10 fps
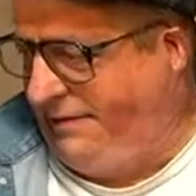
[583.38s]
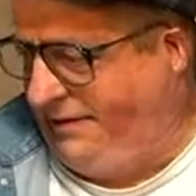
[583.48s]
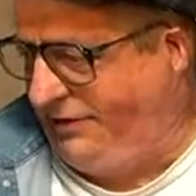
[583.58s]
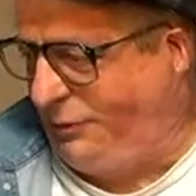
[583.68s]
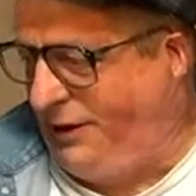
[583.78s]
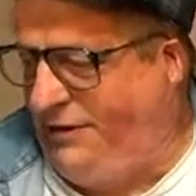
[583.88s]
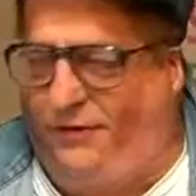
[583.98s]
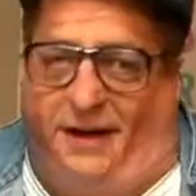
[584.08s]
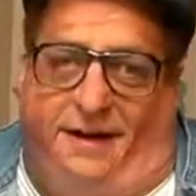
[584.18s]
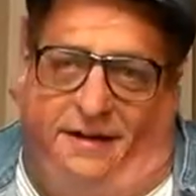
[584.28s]
This is one of those,
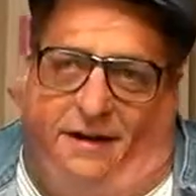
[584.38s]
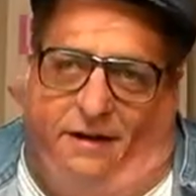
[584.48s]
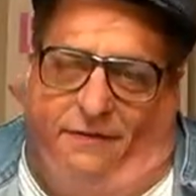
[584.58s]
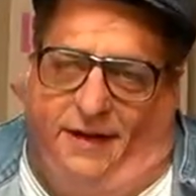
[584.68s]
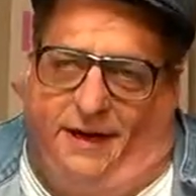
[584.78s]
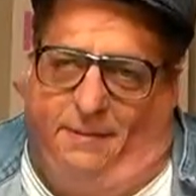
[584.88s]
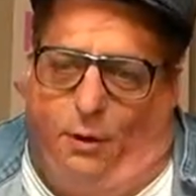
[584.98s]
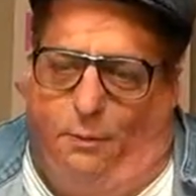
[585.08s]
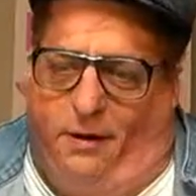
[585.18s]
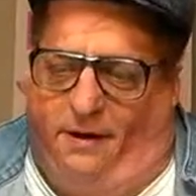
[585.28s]
like, you know, I feel like I'm
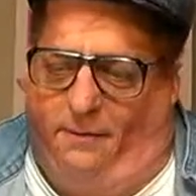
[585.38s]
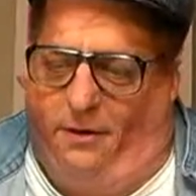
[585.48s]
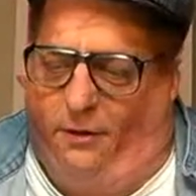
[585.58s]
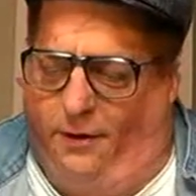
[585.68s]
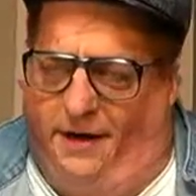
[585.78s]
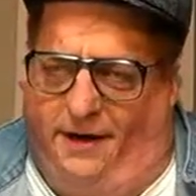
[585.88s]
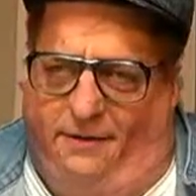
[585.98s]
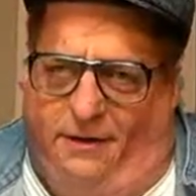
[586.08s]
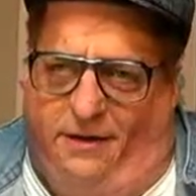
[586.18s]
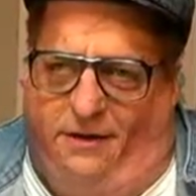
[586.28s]
Oprah or
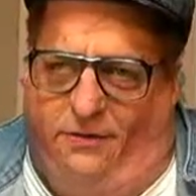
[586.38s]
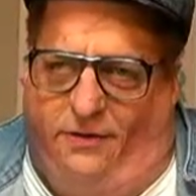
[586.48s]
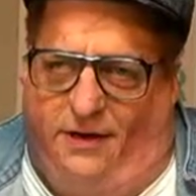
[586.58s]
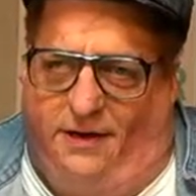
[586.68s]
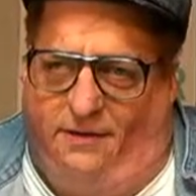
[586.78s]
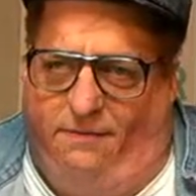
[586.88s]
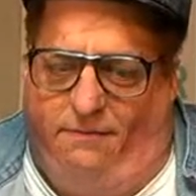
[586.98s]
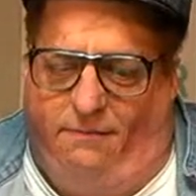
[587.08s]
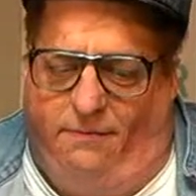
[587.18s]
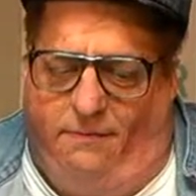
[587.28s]
one of
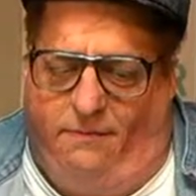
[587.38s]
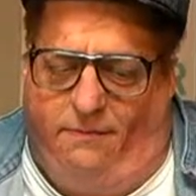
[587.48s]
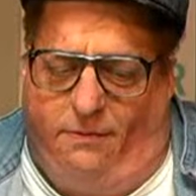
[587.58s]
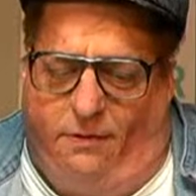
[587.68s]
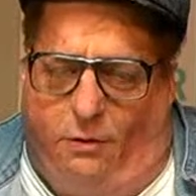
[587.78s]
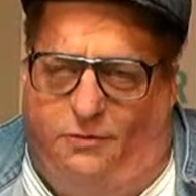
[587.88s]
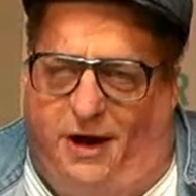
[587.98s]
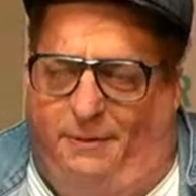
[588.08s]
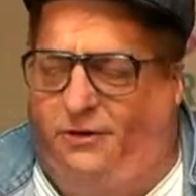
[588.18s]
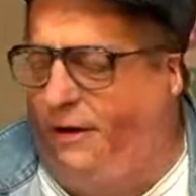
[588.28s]
those Home
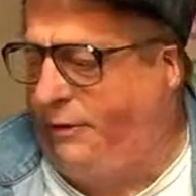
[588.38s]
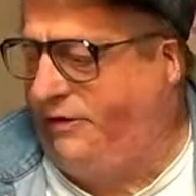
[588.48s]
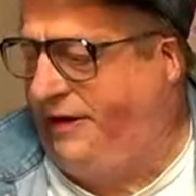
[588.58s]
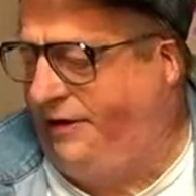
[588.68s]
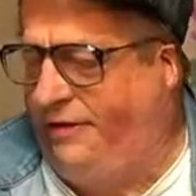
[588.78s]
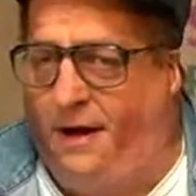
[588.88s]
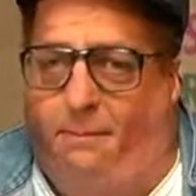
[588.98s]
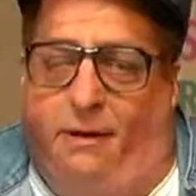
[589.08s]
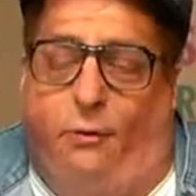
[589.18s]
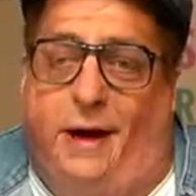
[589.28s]
Shopping Network channels.
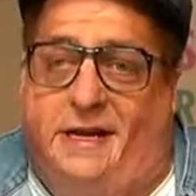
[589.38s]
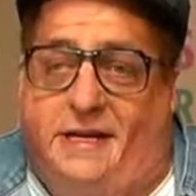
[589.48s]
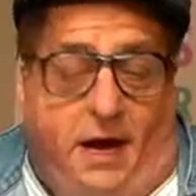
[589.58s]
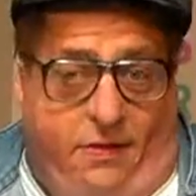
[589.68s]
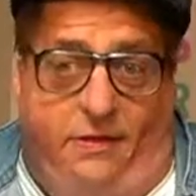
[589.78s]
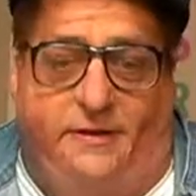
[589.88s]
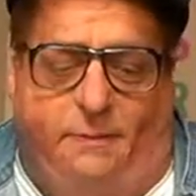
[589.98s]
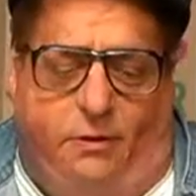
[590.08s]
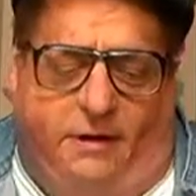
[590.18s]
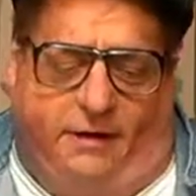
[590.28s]
But wait, there's
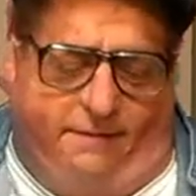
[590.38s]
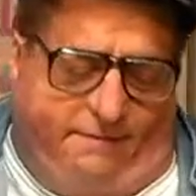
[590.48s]
more.